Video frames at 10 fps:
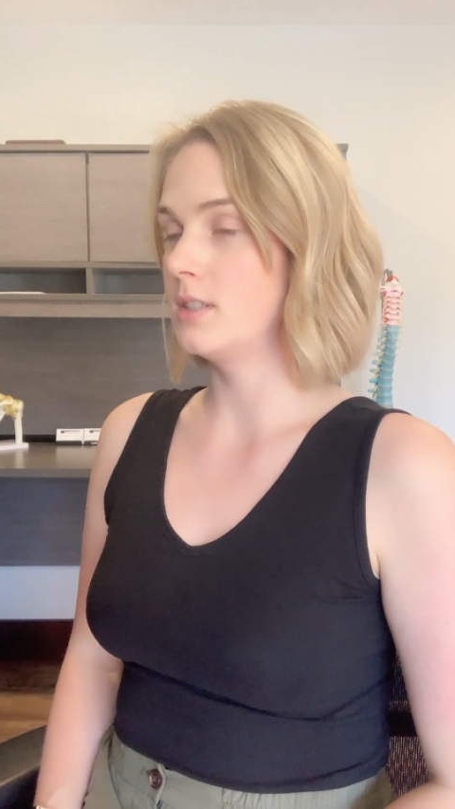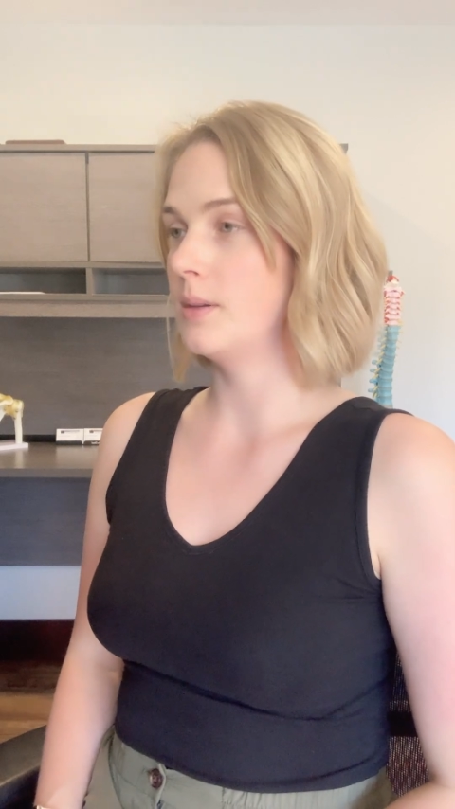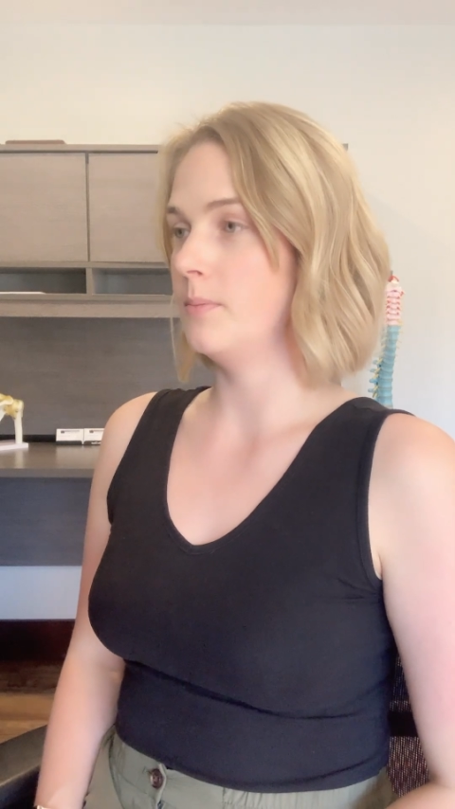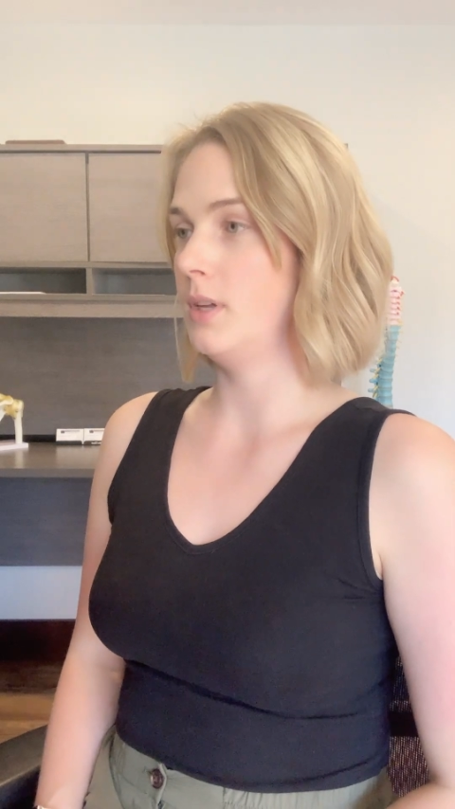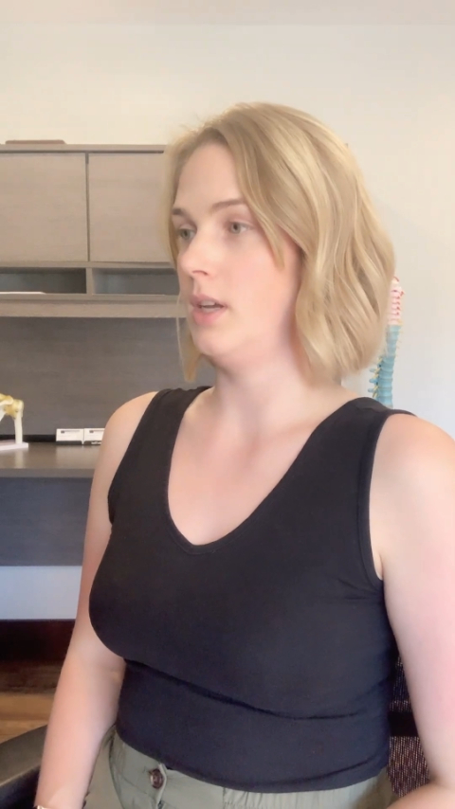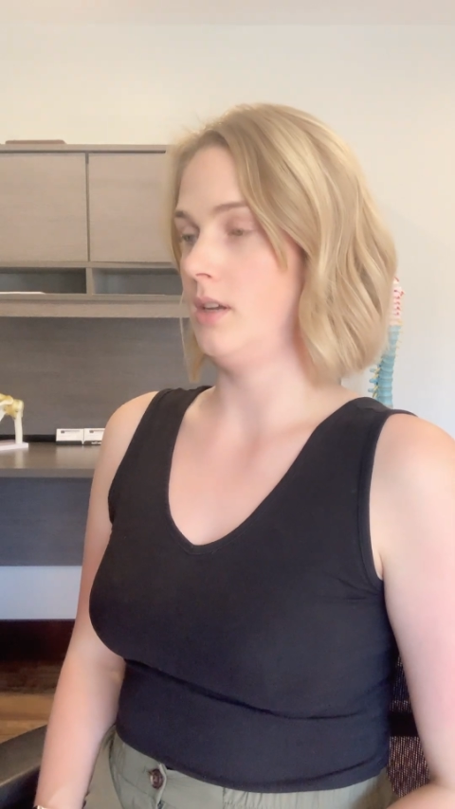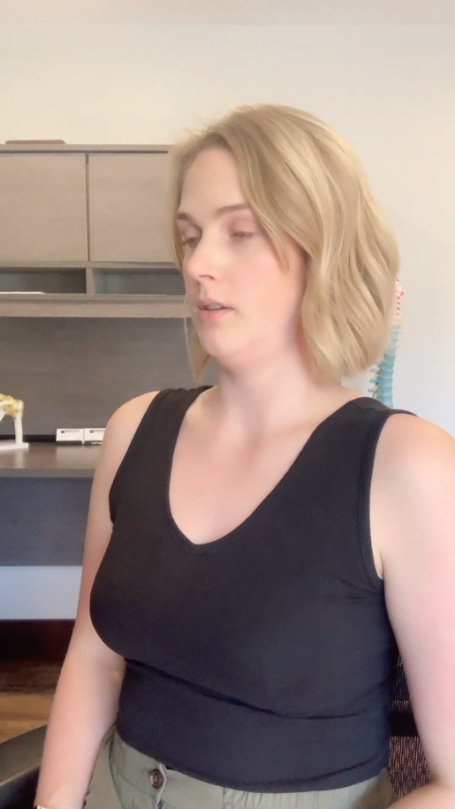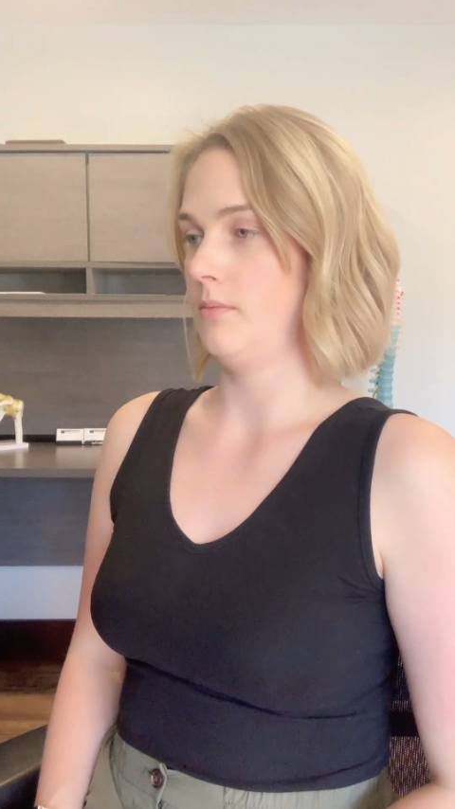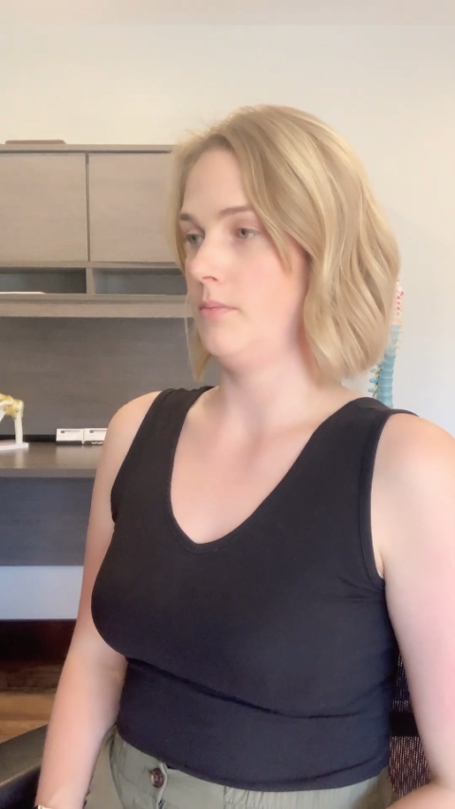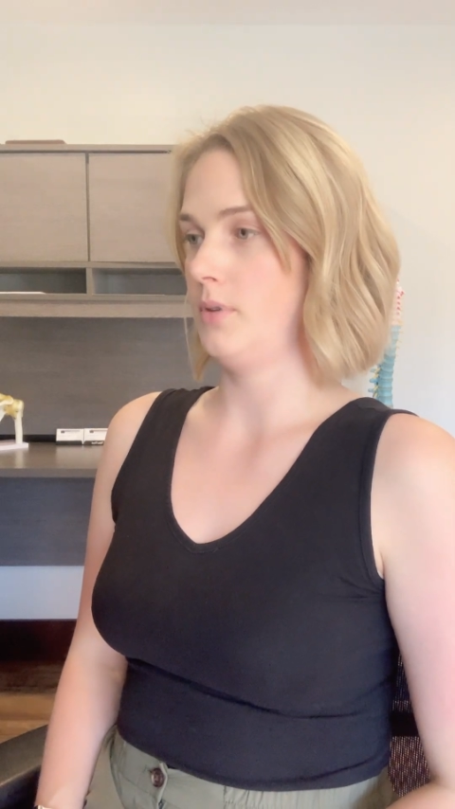
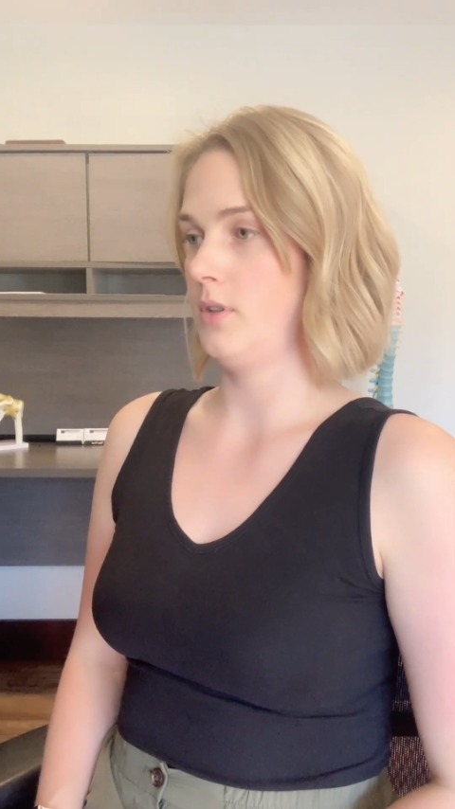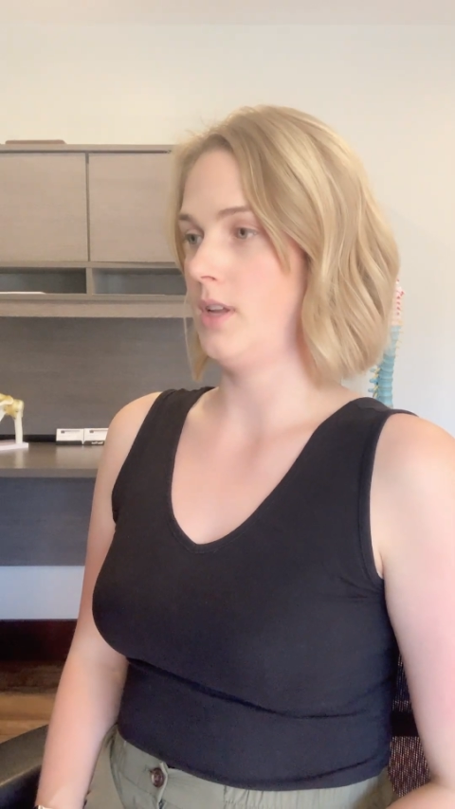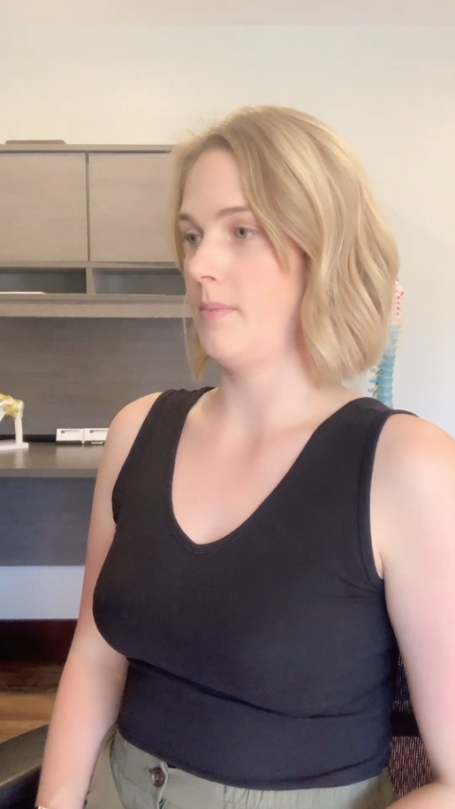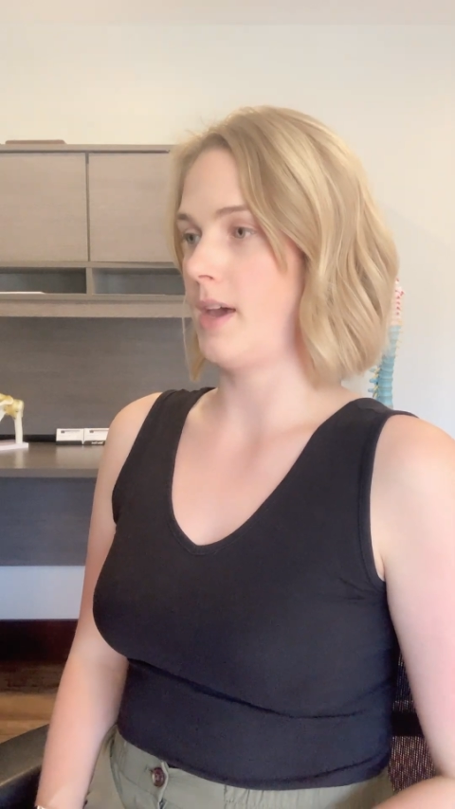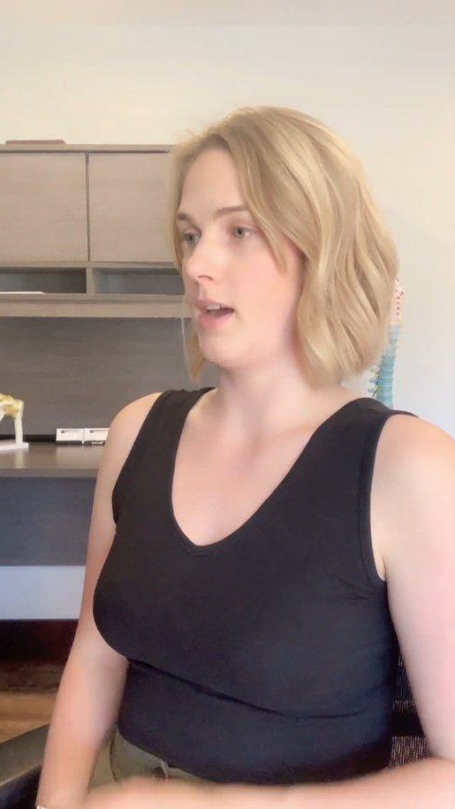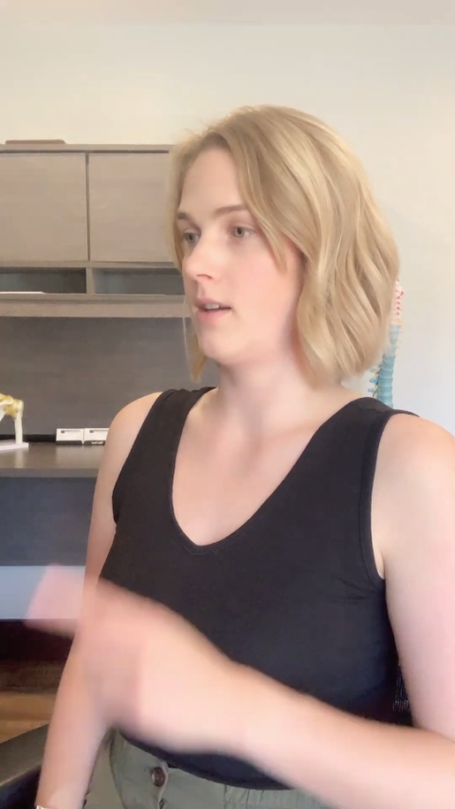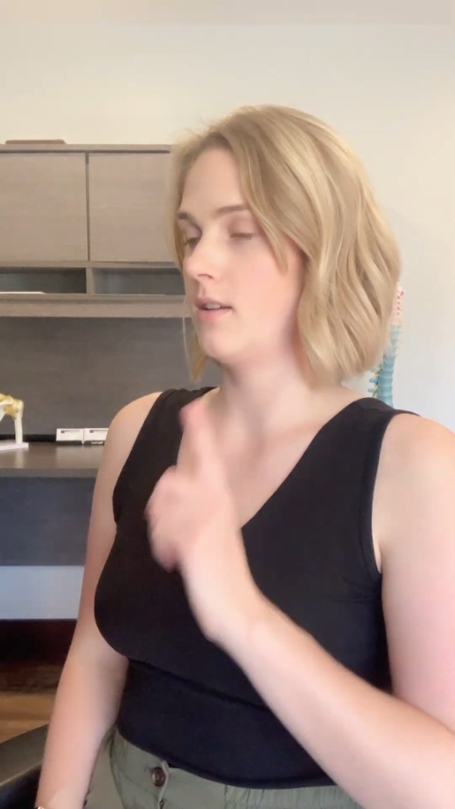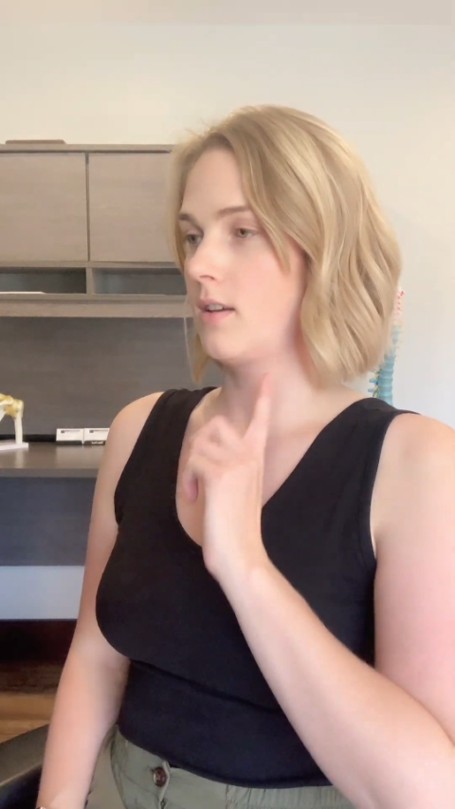simply, pulling back.